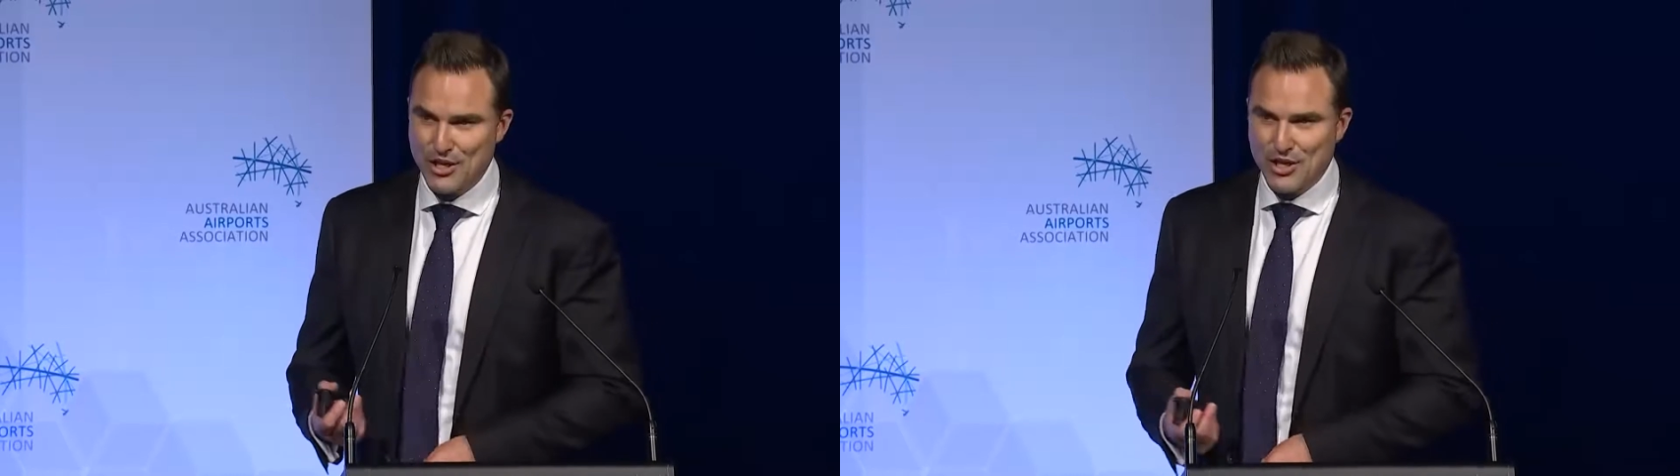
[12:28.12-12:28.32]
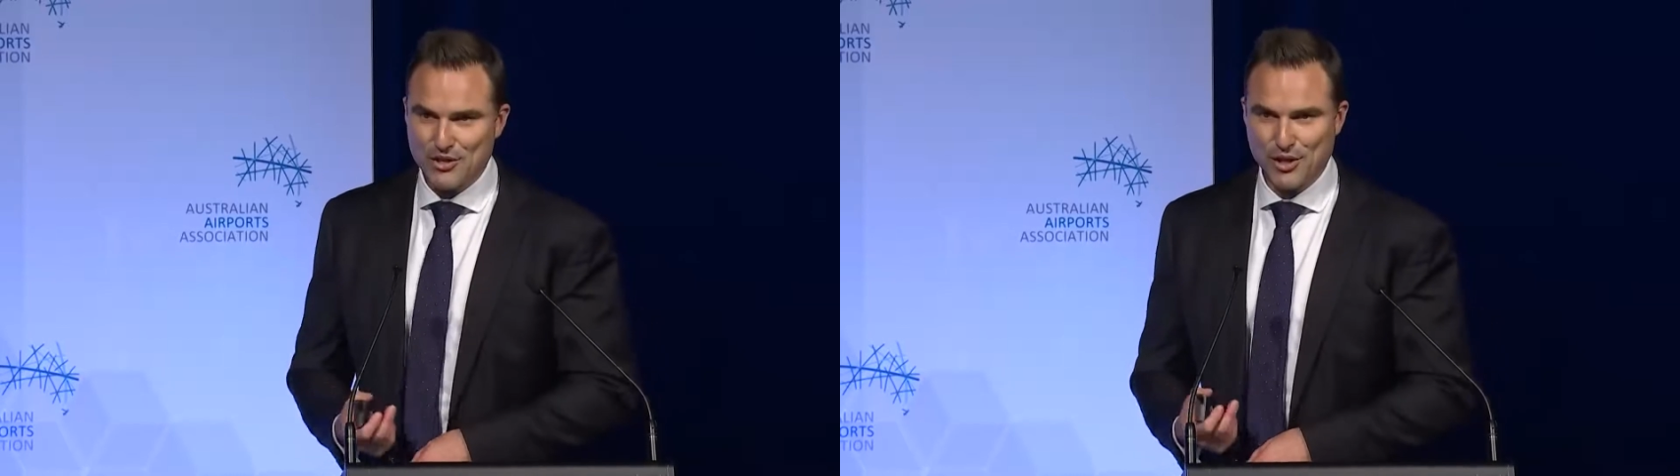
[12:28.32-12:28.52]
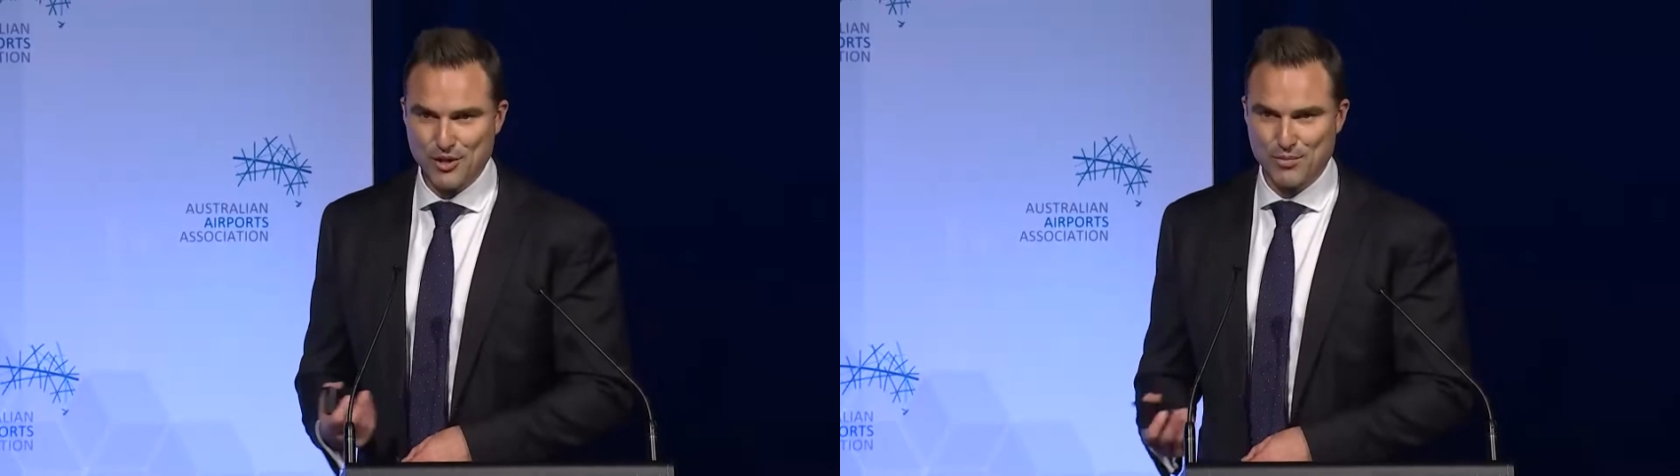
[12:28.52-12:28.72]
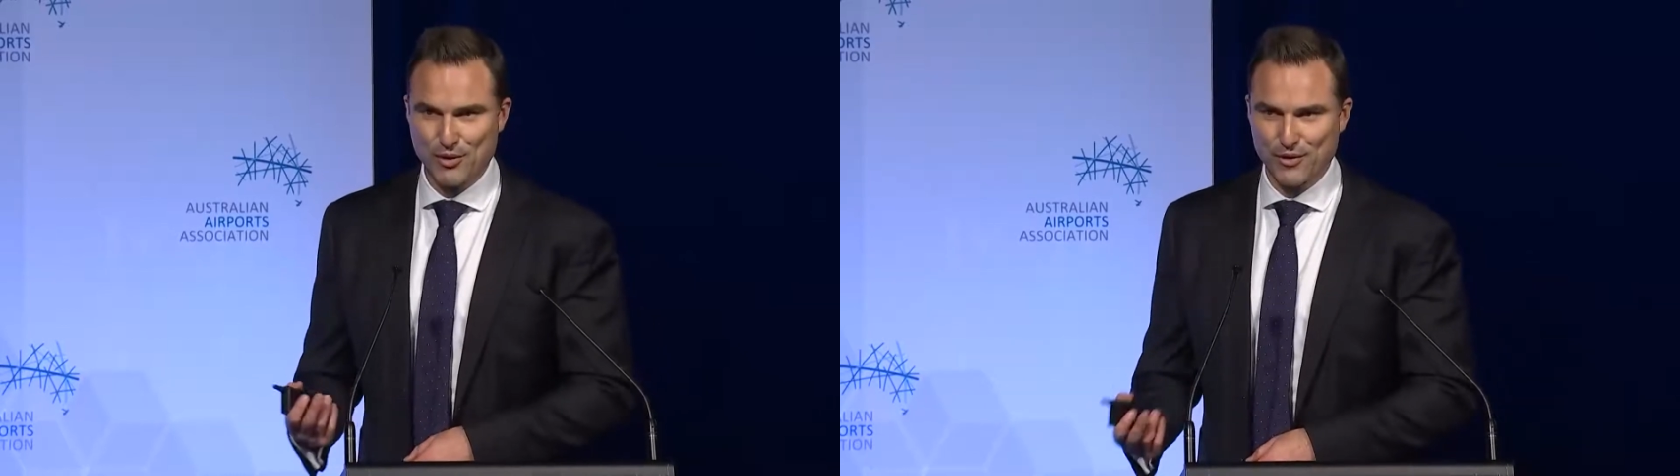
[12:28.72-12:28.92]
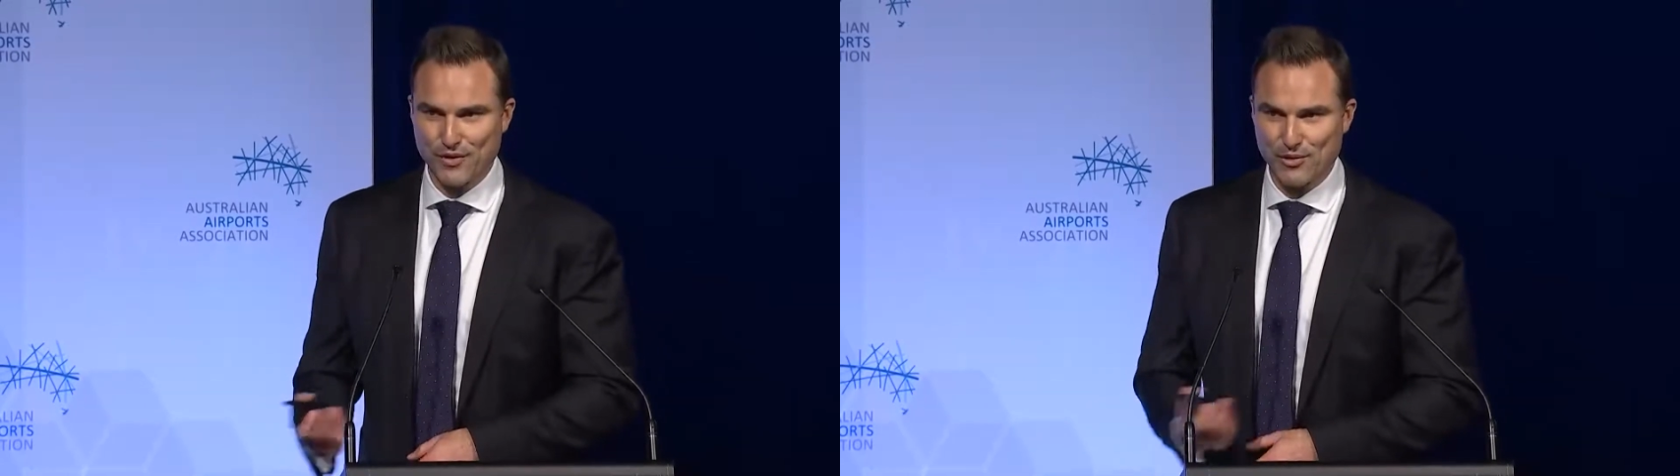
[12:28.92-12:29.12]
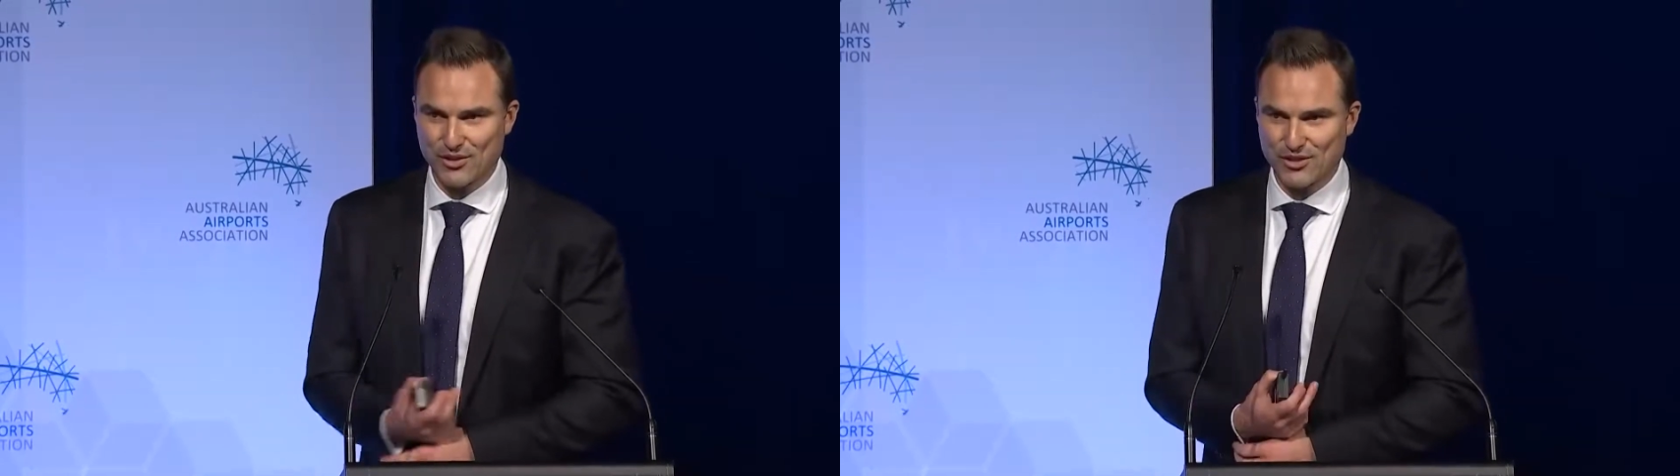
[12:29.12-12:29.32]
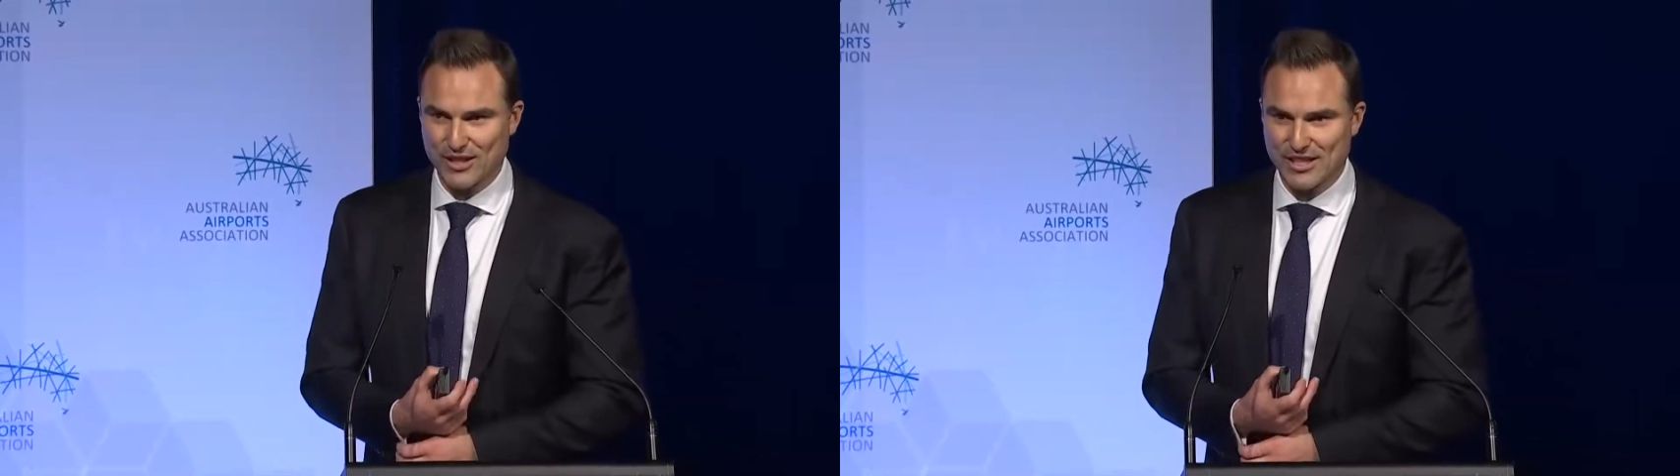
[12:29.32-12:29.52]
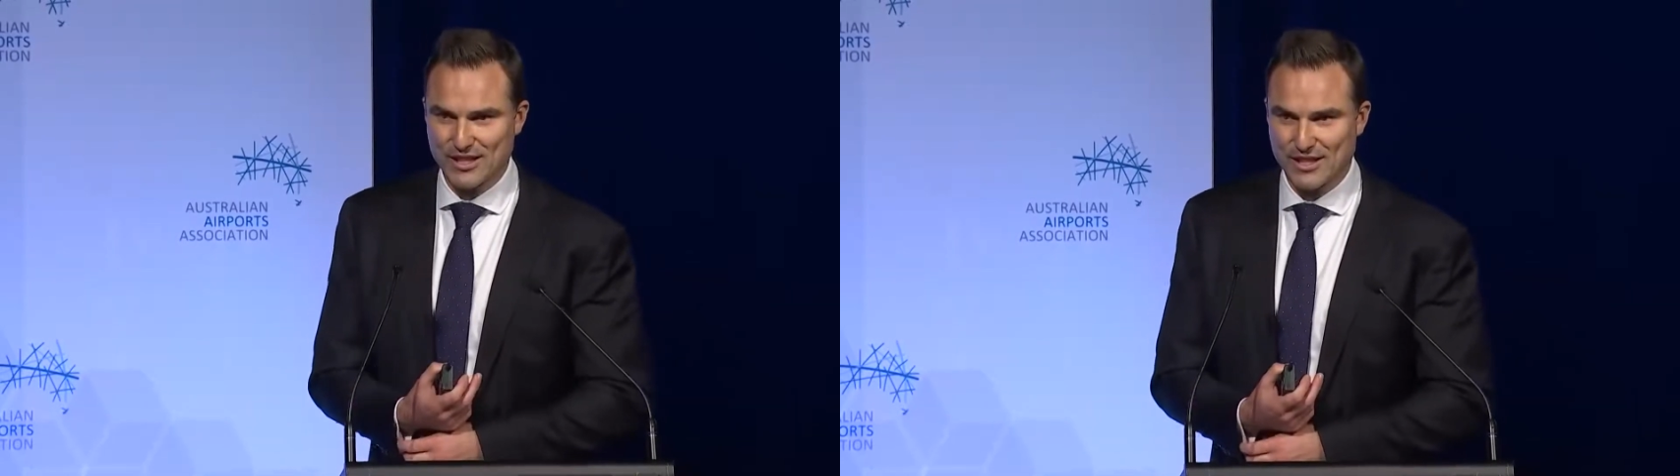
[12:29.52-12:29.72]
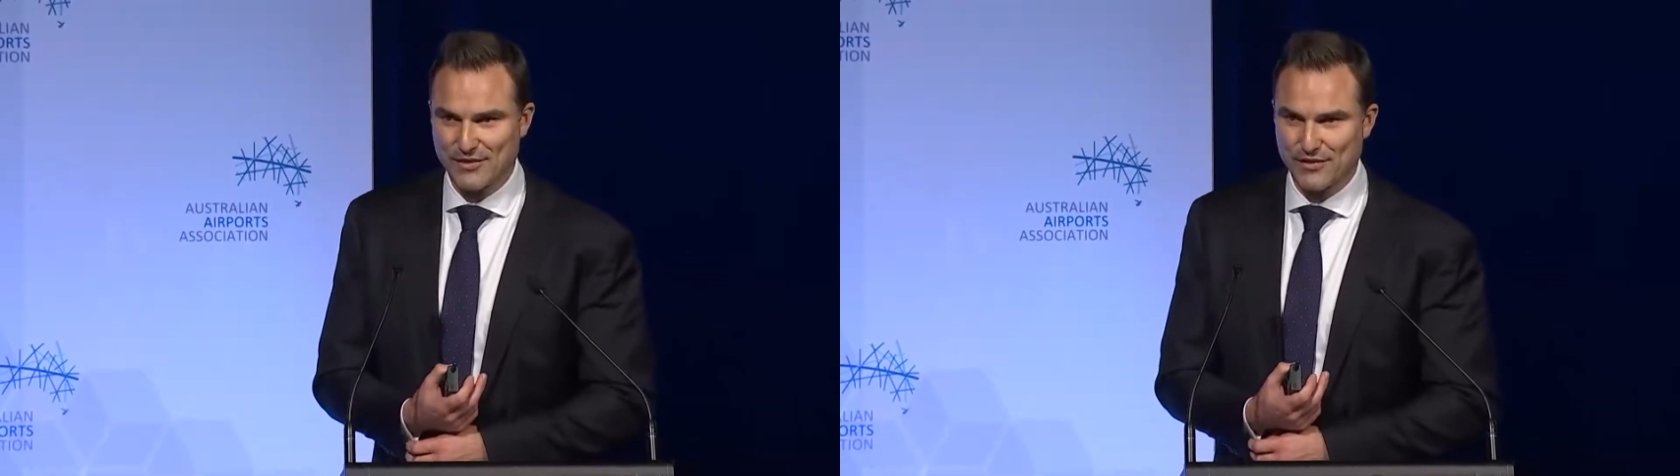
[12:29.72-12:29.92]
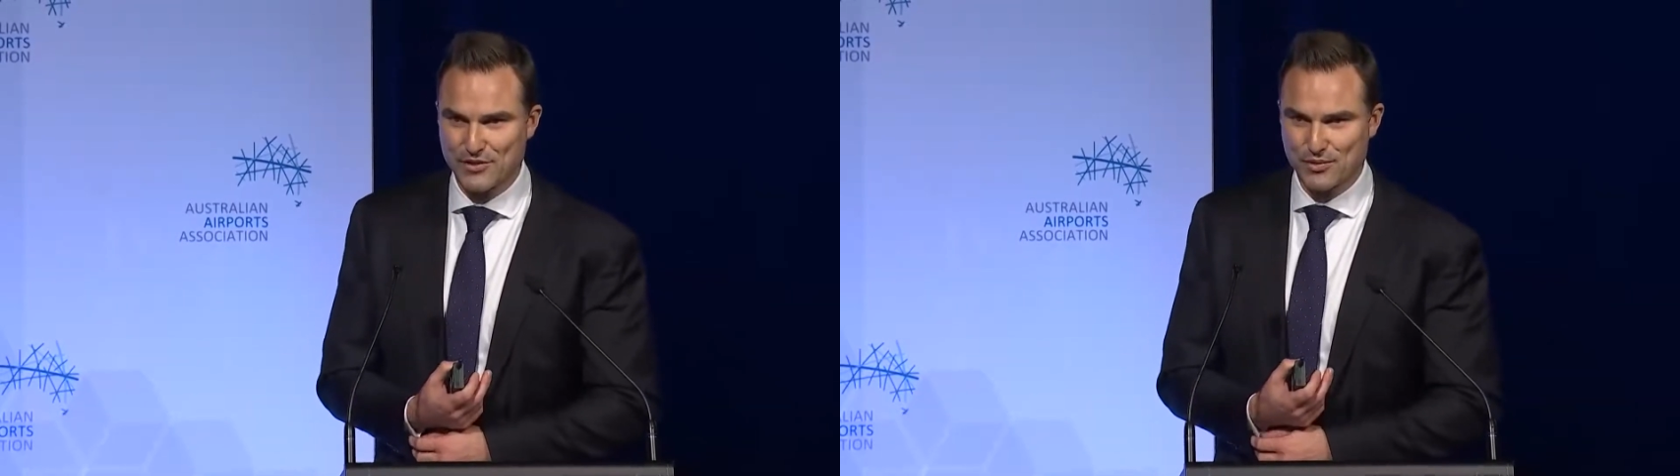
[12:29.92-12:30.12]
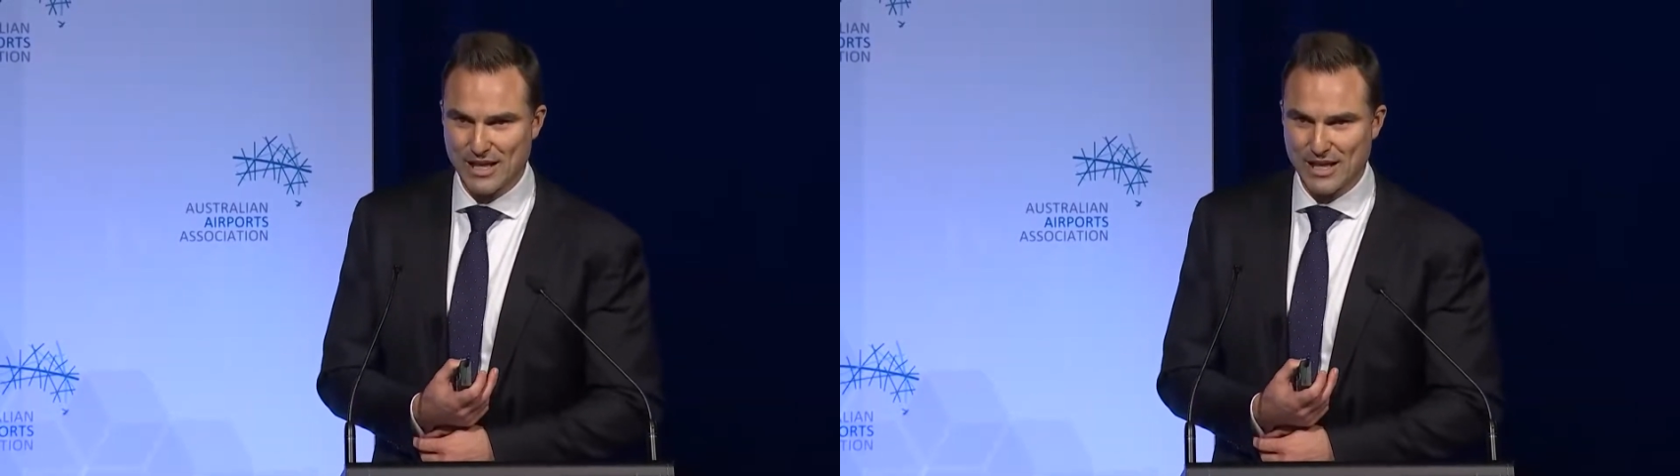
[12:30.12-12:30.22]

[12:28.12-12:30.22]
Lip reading: Tony Burke, very senior federal